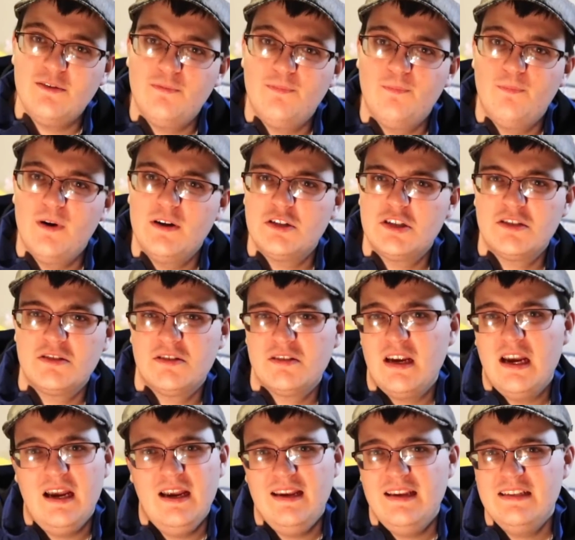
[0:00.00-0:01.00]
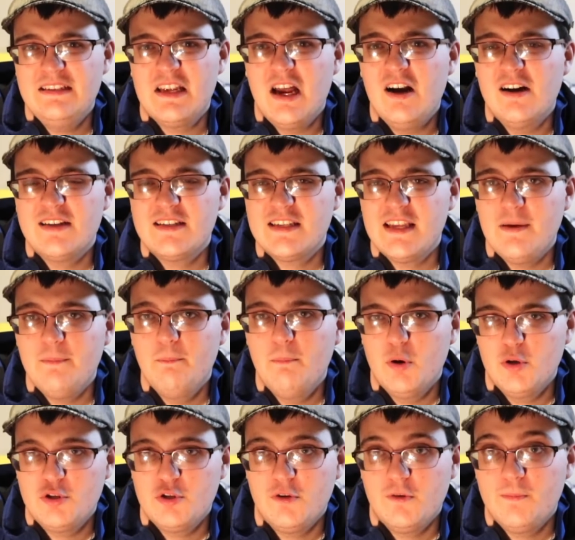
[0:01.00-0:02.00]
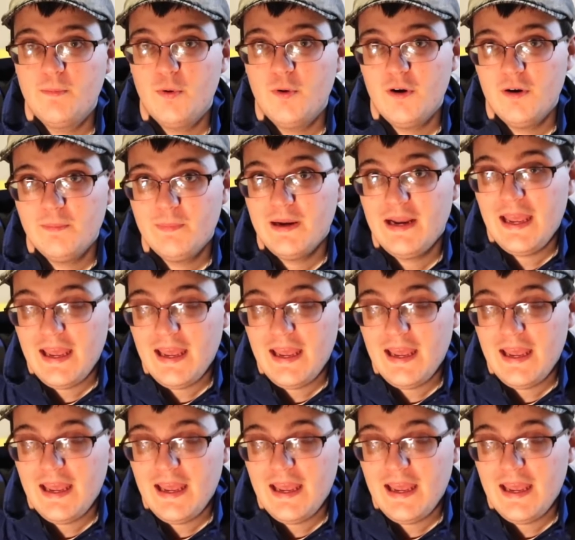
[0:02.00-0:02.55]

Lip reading: which is honestly a butchered port, but